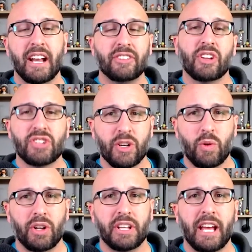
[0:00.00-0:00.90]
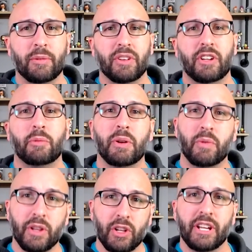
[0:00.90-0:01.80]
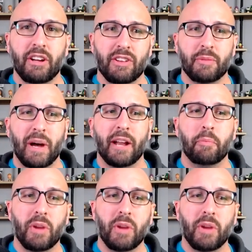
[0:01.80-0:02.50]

And I touch on quality games a little, but if we look here at the bottom,